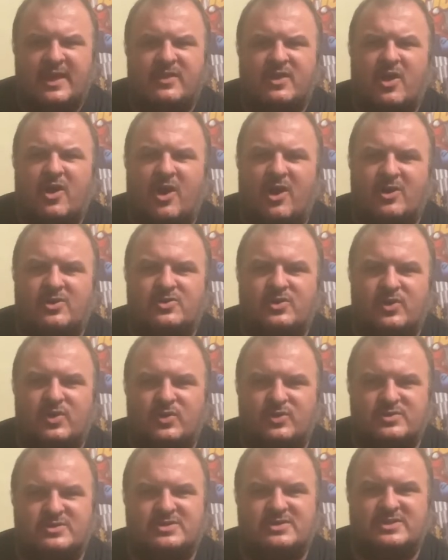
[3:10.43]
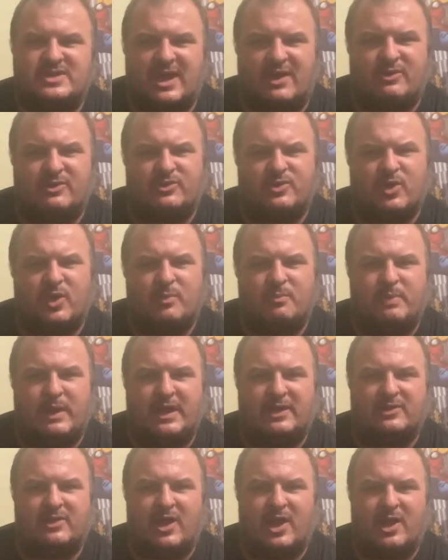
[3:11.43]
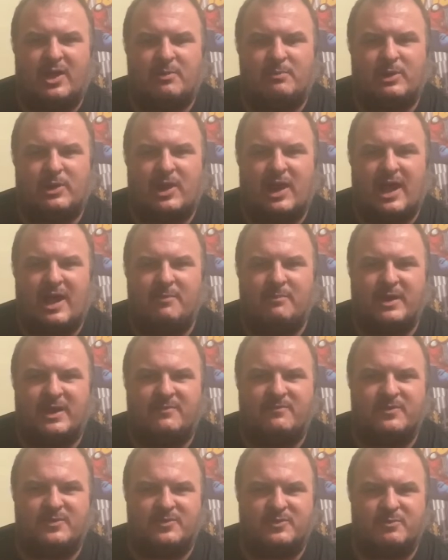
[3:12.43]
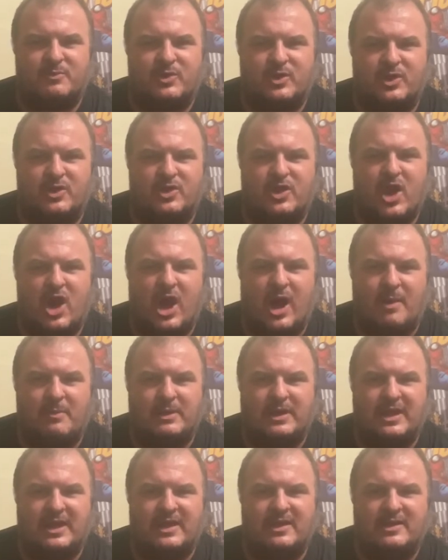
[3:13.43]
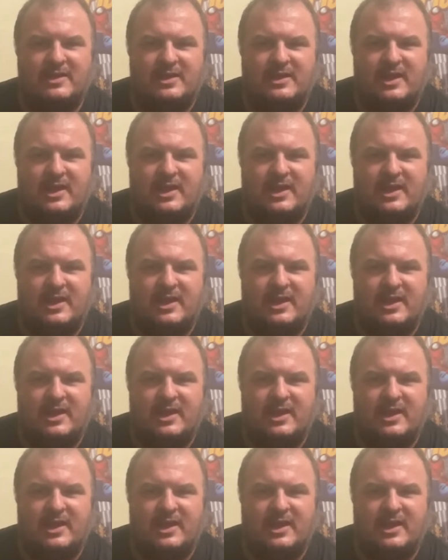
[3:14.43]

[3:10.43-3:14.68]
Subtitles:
the cartoons, Skeletor picked on him a lot, made for some good comedy,